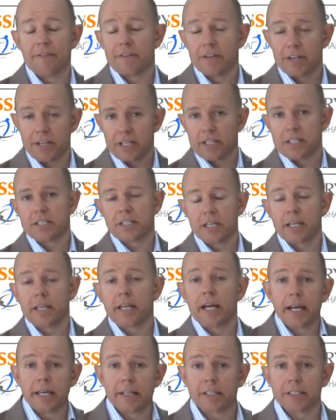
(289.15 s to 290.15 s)
and you can see,
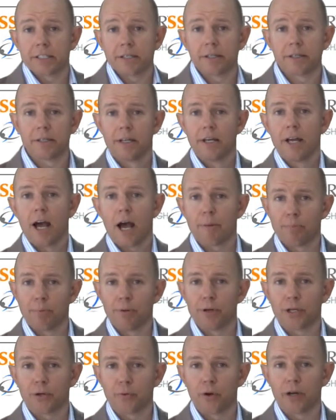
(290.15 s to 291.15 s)
hey, this is a pretty
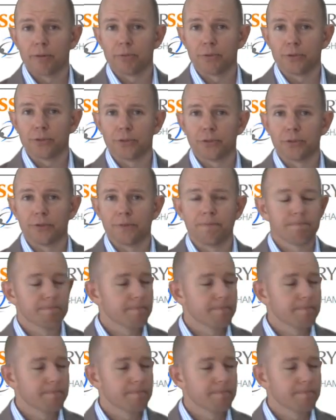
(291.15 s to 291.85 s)
credible dude.